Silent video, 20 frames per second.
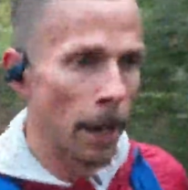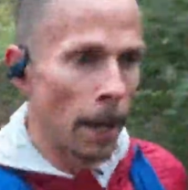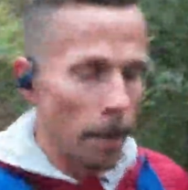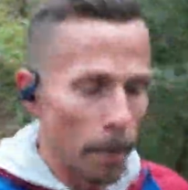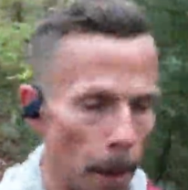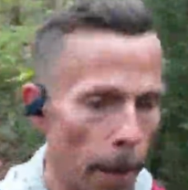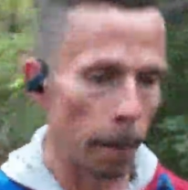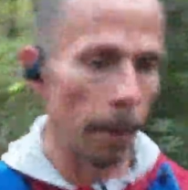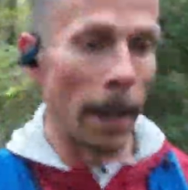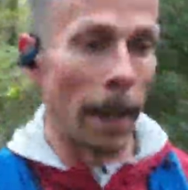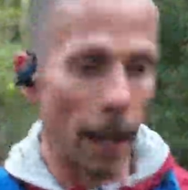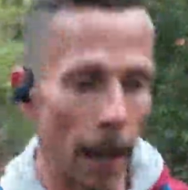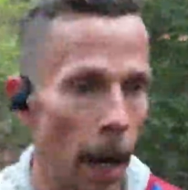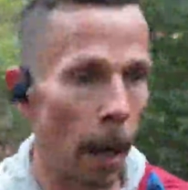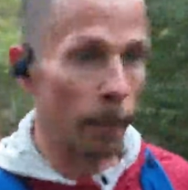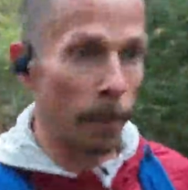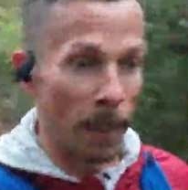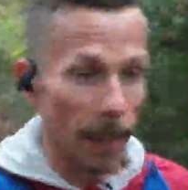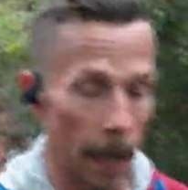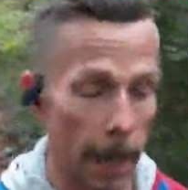maybe
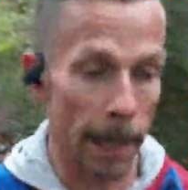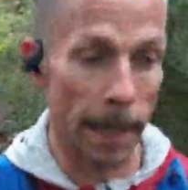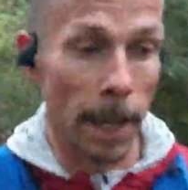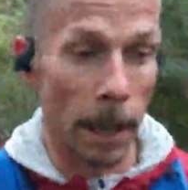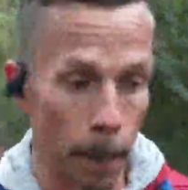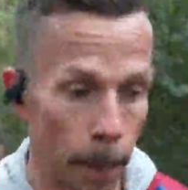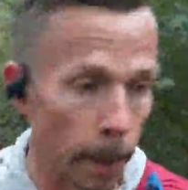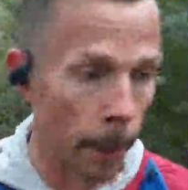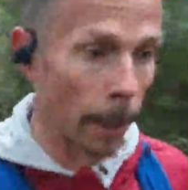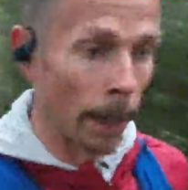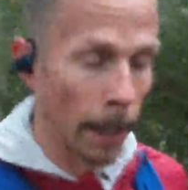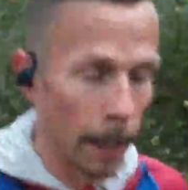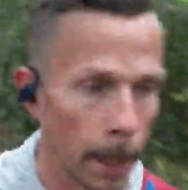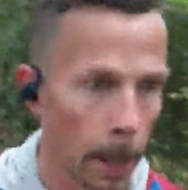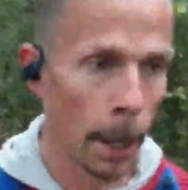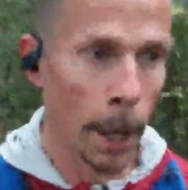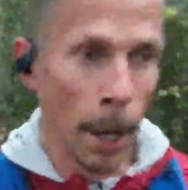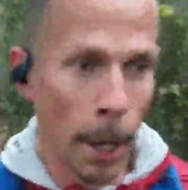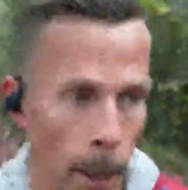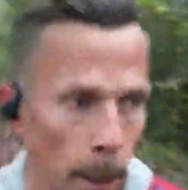up to 90, but
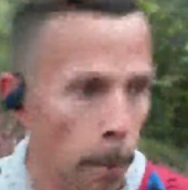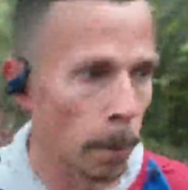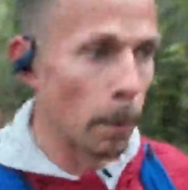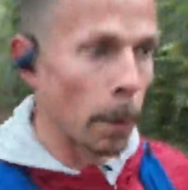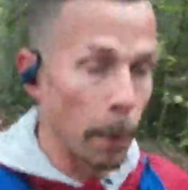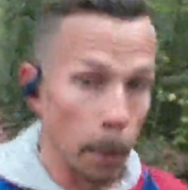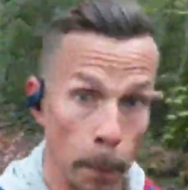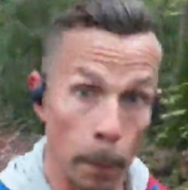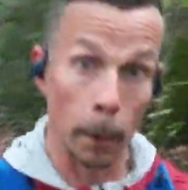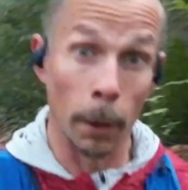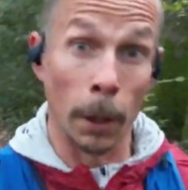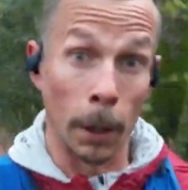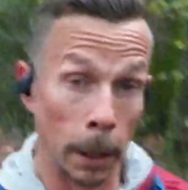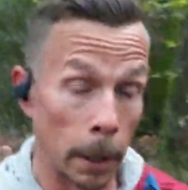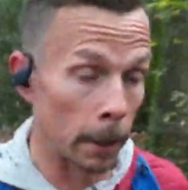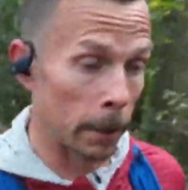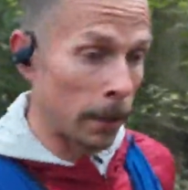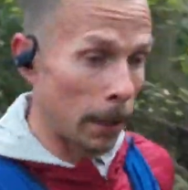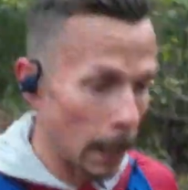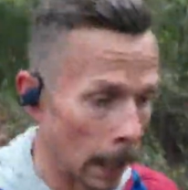we'll
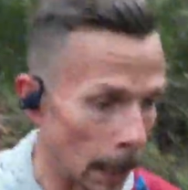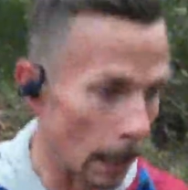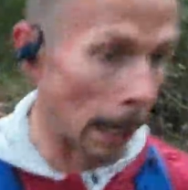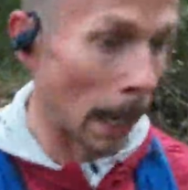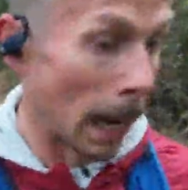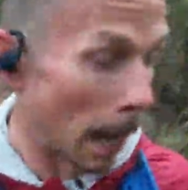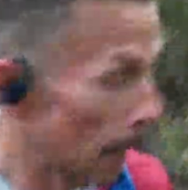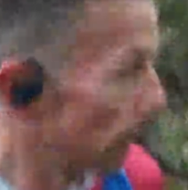see.